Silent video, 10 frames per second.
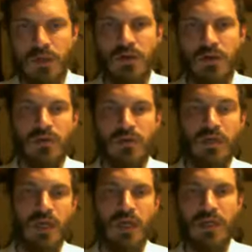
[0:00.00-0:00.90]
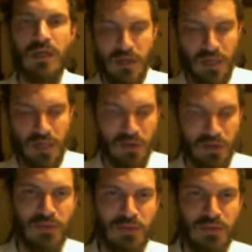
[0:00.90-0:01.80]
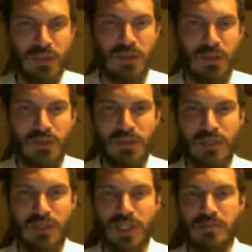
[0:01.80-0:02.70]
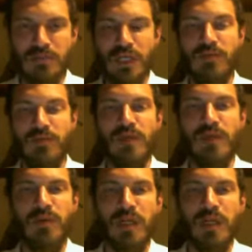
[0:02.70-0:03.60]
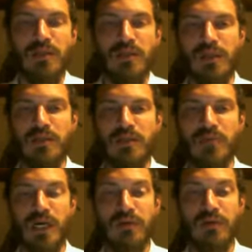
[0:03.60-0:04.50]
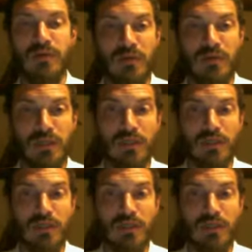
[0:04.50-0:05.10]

Okay, now we'll go to Chebyshev inequality part 3.